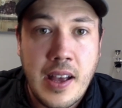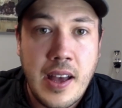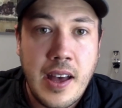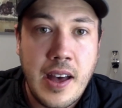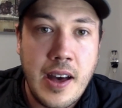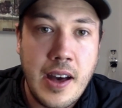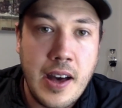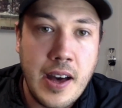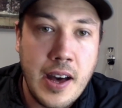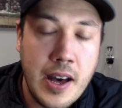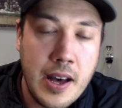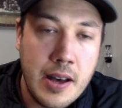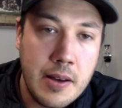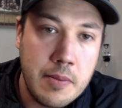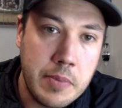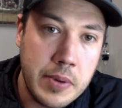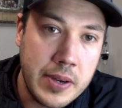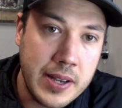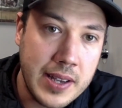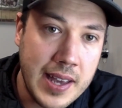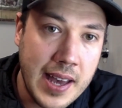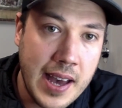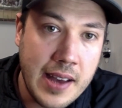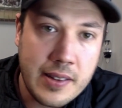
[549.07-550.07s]
But
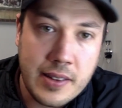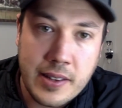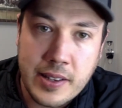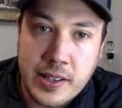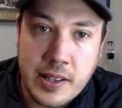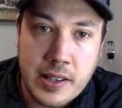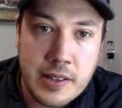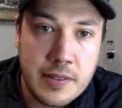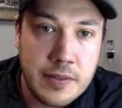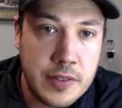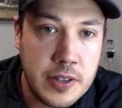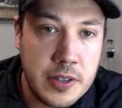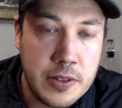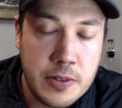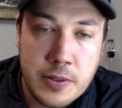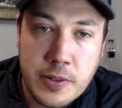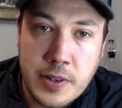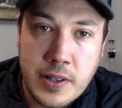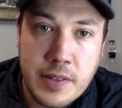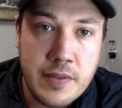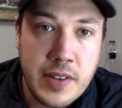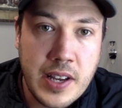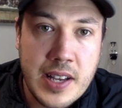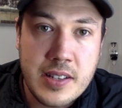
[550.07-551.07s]
yeah, like if you
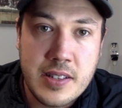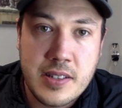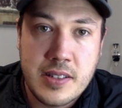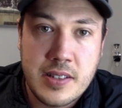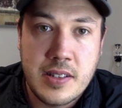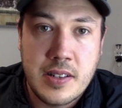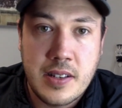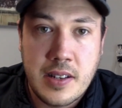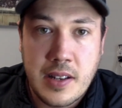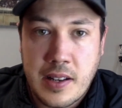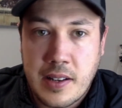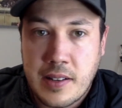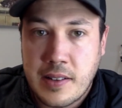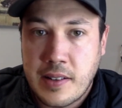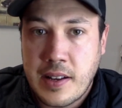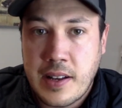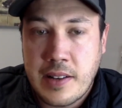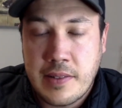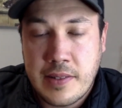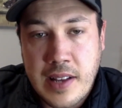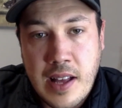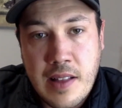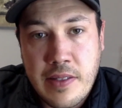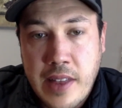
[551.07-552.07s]
invest
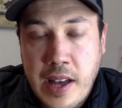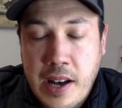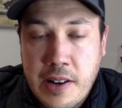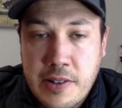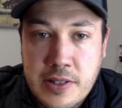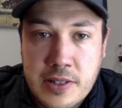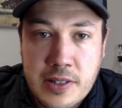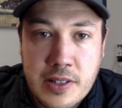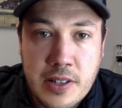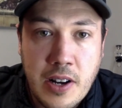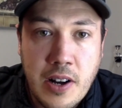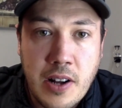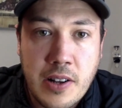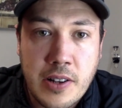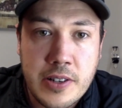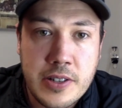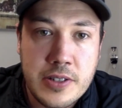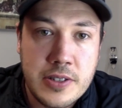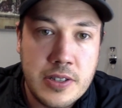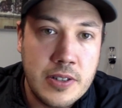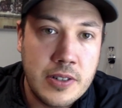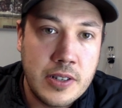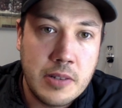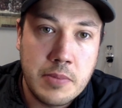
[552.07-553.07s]
$10,000,
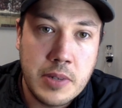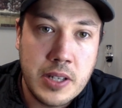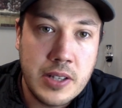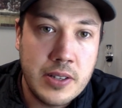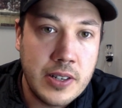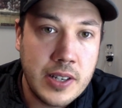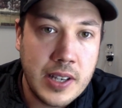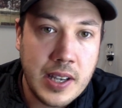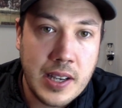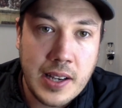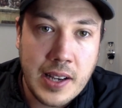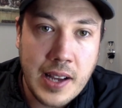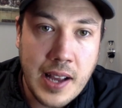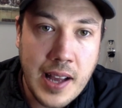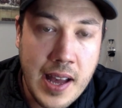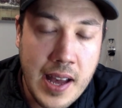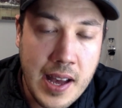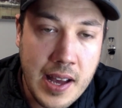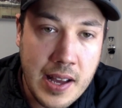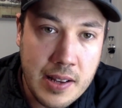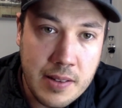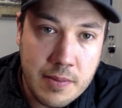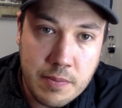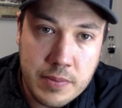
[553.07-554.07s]
you could be looking
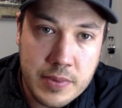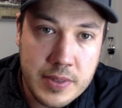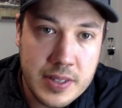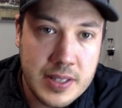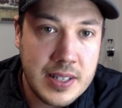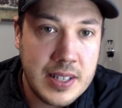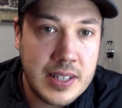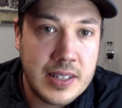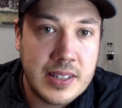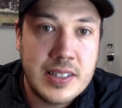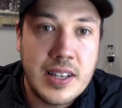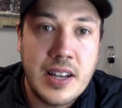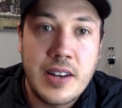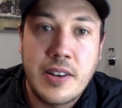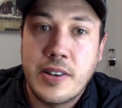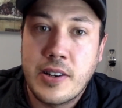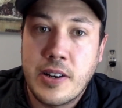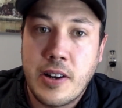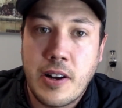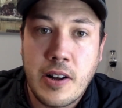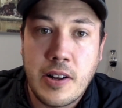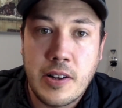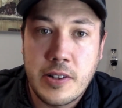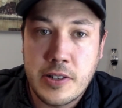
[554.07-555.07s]
at
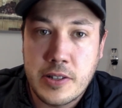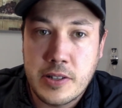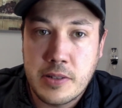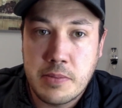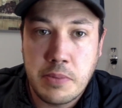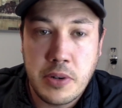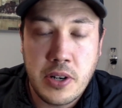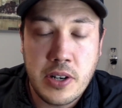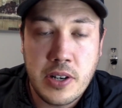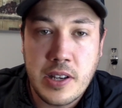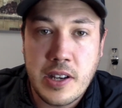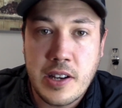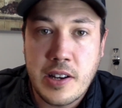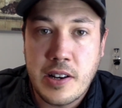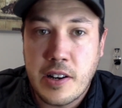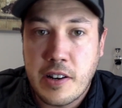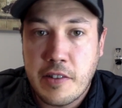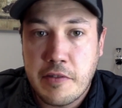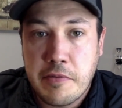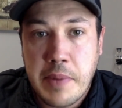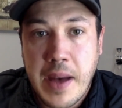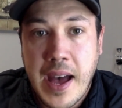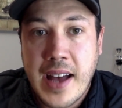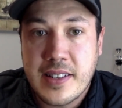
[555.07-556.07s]
$600 per year of
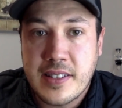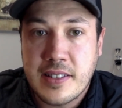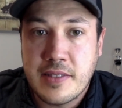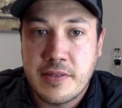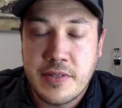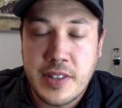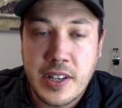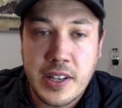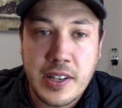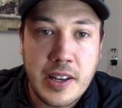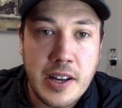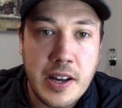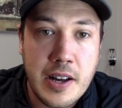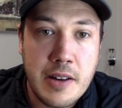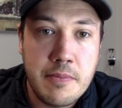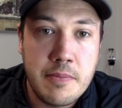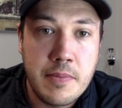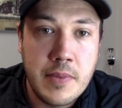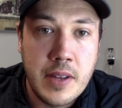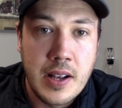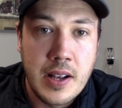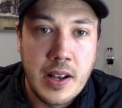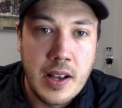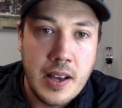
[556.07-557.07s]
passive income.
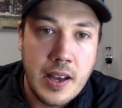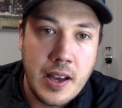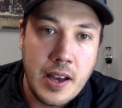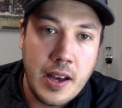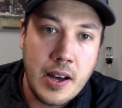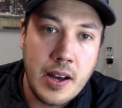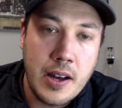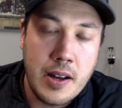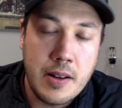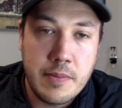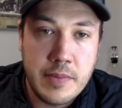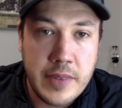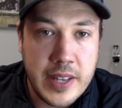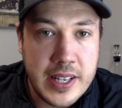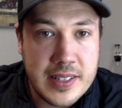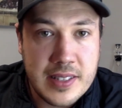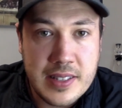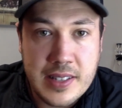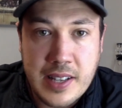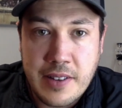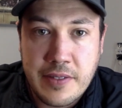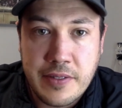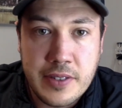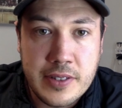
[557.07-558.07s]
That's
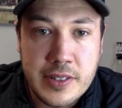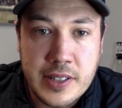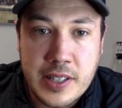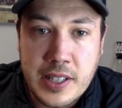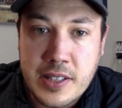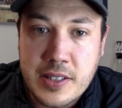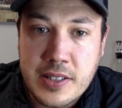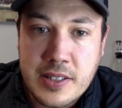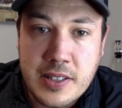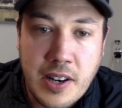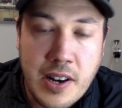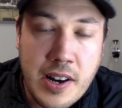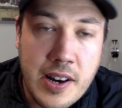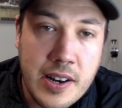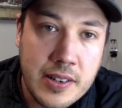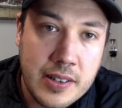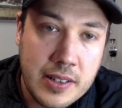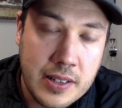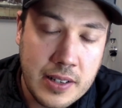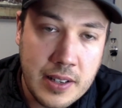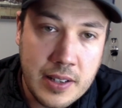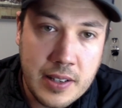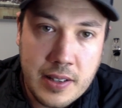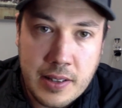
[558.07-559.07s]
definitely a start.
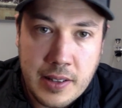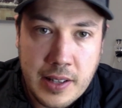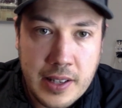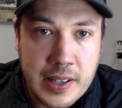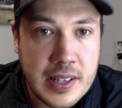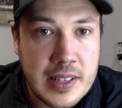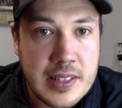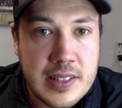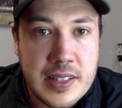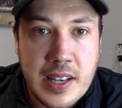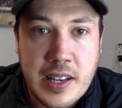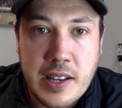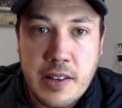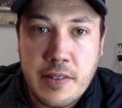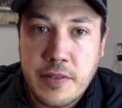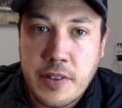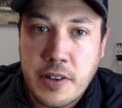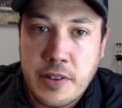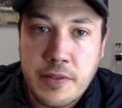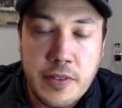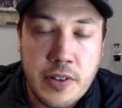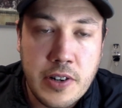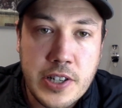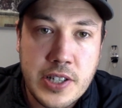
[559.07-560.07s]
Like I say, if you're
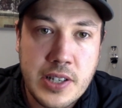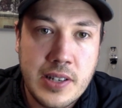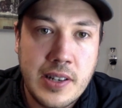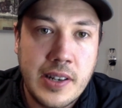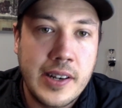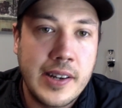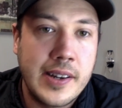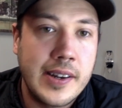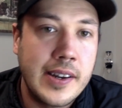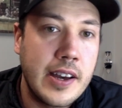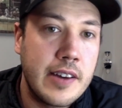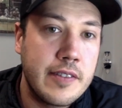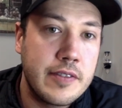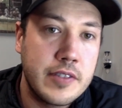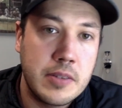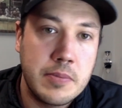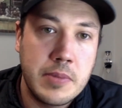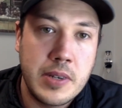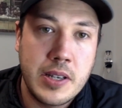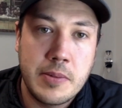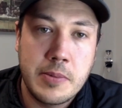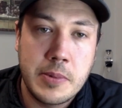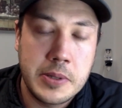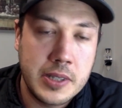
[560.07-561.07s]
fortunate enough to be
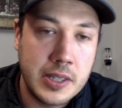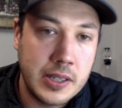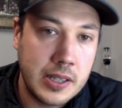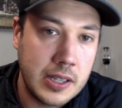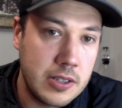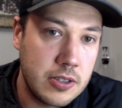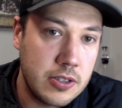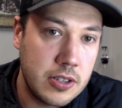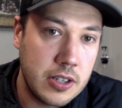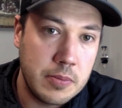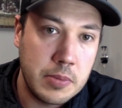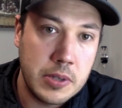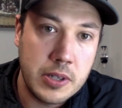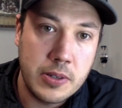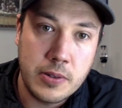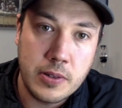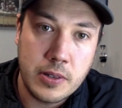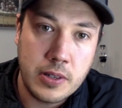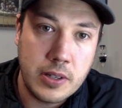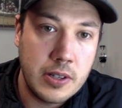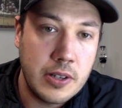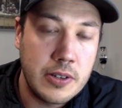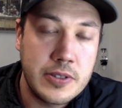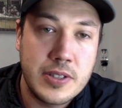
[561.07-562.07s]
able to contribute
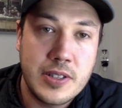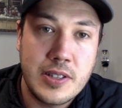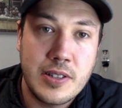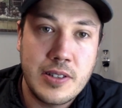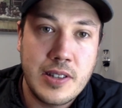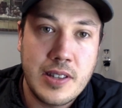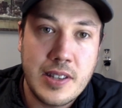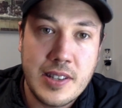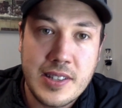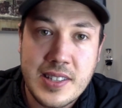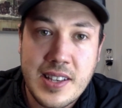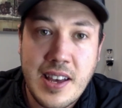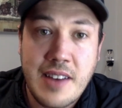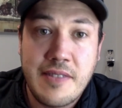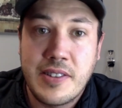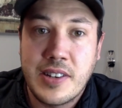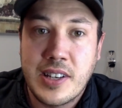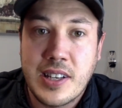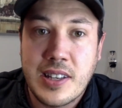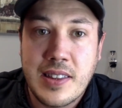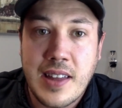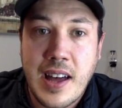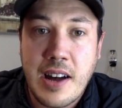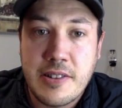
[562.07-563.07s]
close to the
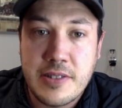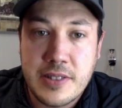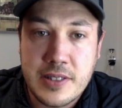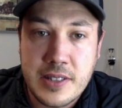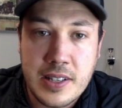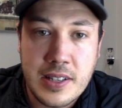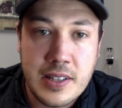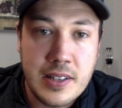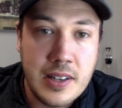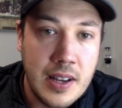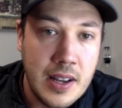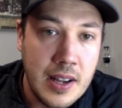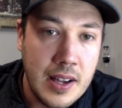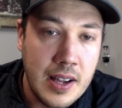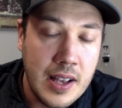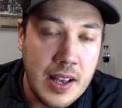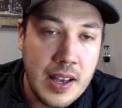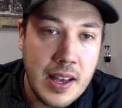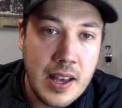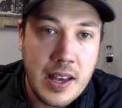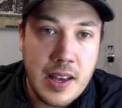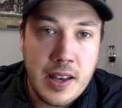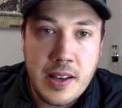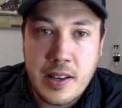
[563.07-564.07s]
$70,000
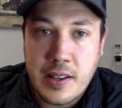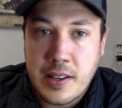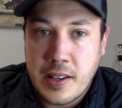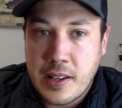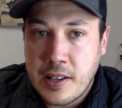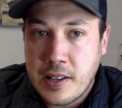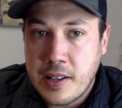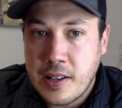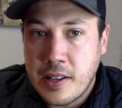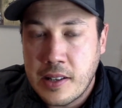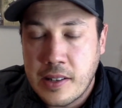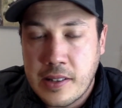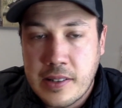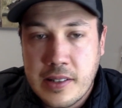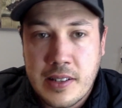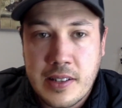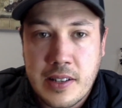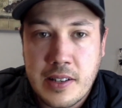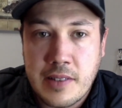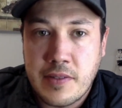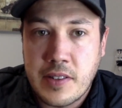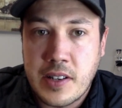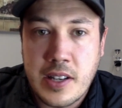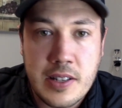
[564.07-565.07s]
into
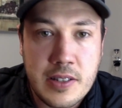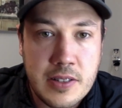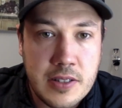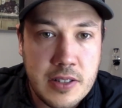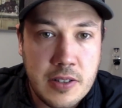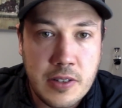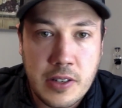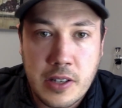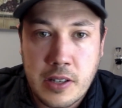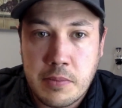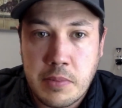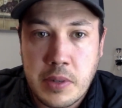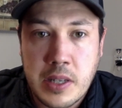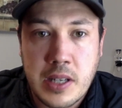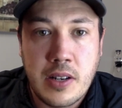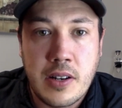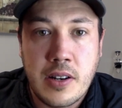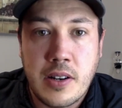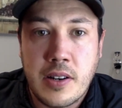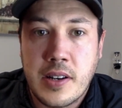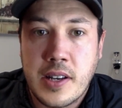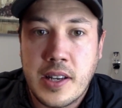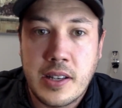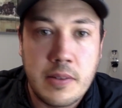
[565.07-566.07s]
dividends, you could be
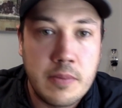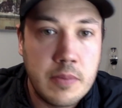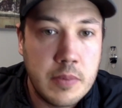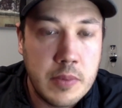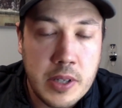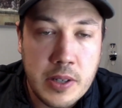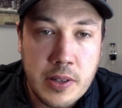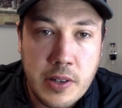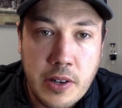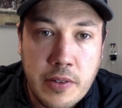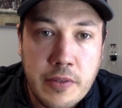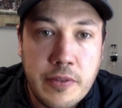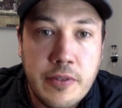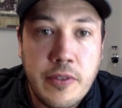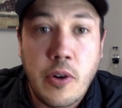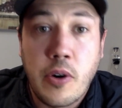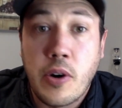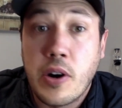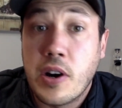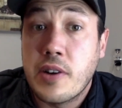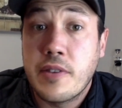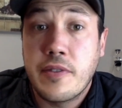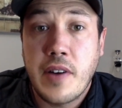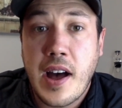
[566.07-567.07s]
earning, $4,000
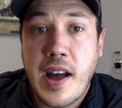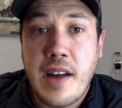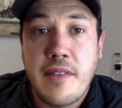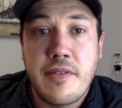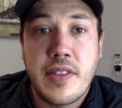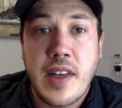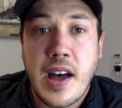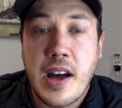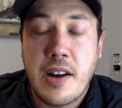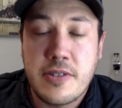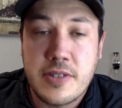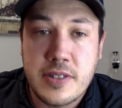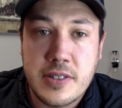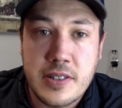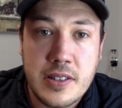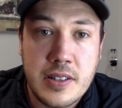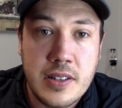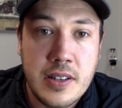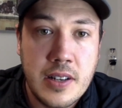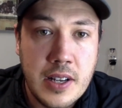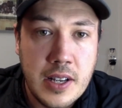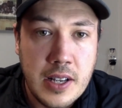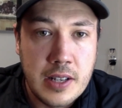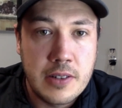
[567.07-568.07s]
or
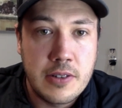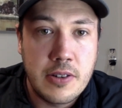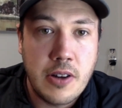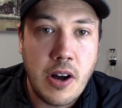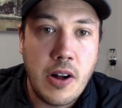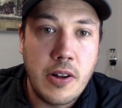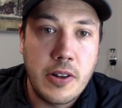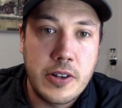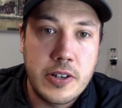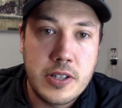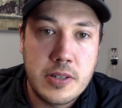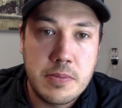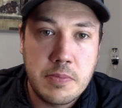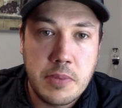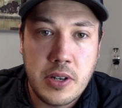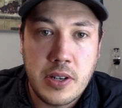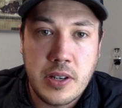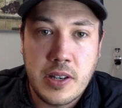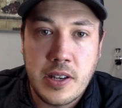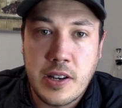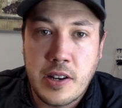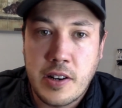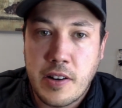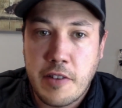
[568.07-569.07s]
$5,000 per
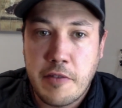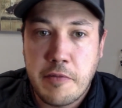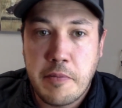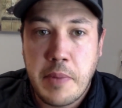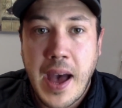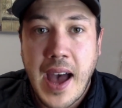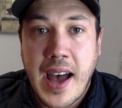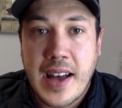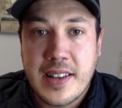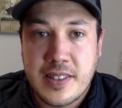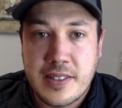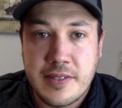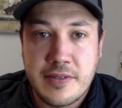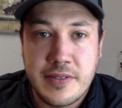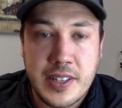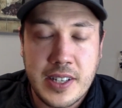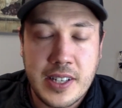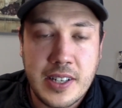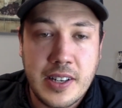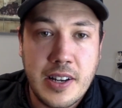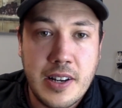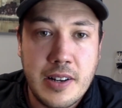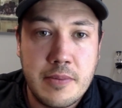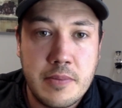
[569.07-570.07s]
year of passive
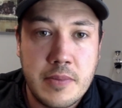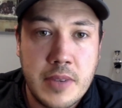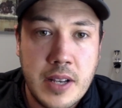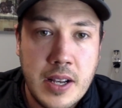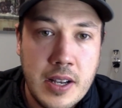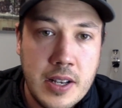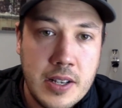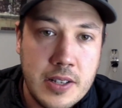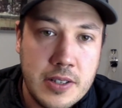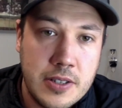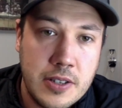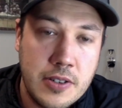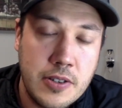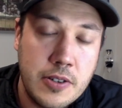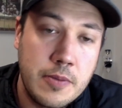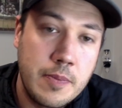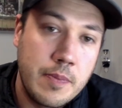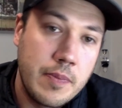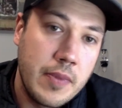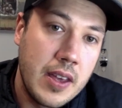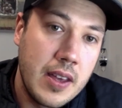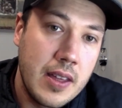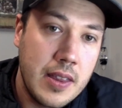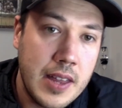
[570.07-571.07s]
income. So
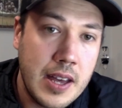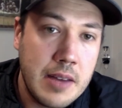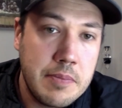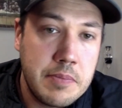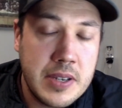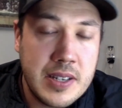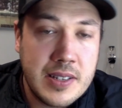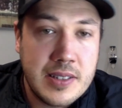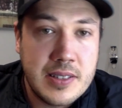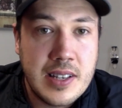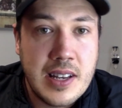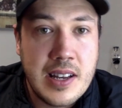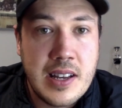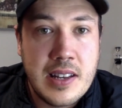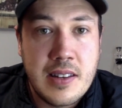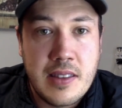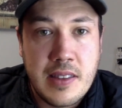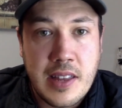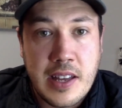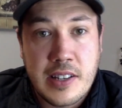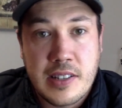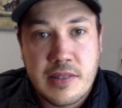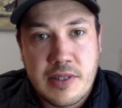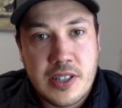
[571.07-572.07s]
that being said,
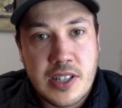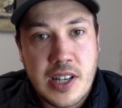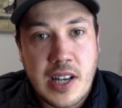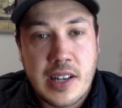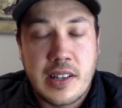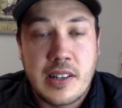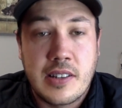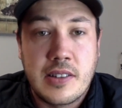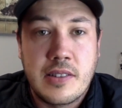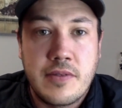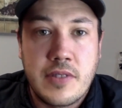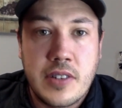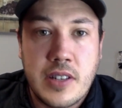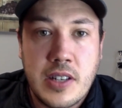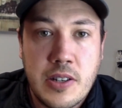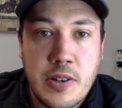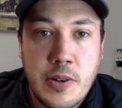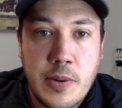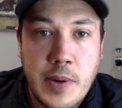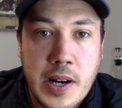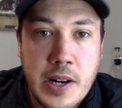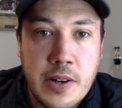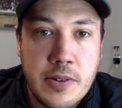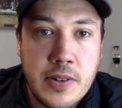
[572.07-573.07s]
thanks for checking the video
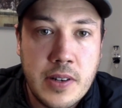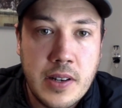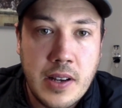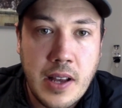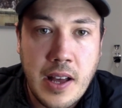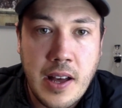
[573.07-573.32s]
out.